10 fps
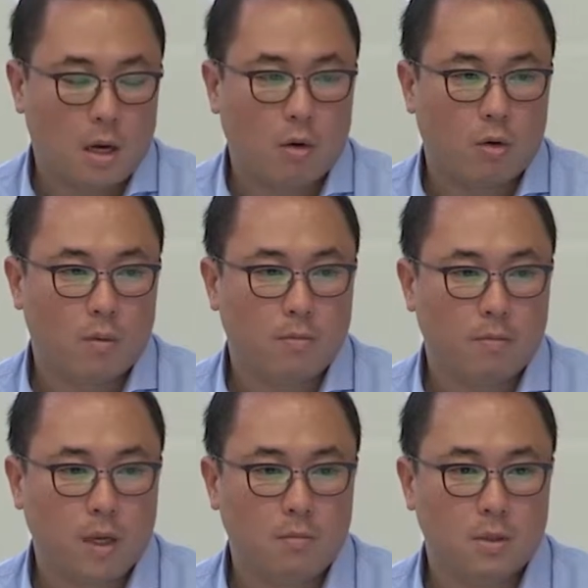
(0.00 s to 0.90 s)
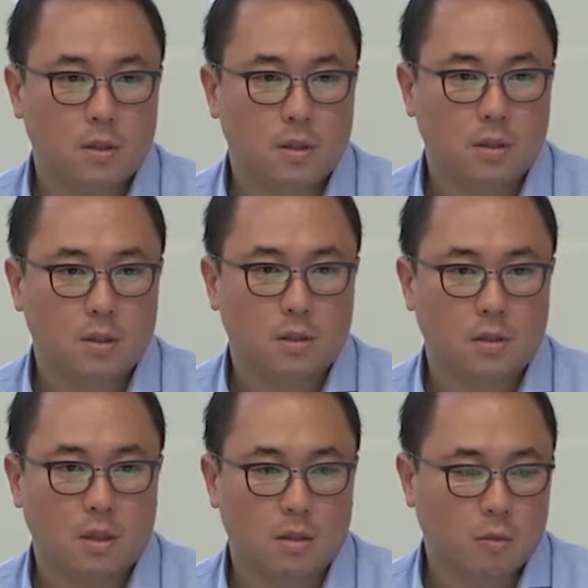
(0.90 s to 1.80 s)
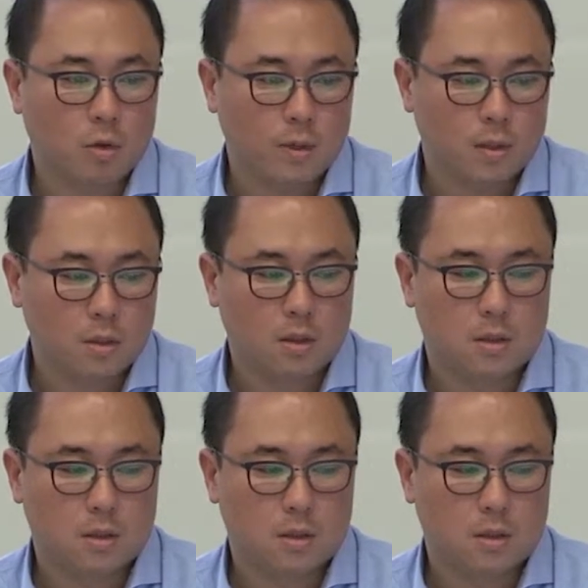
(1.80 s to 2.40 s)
Our main business is, at the moment,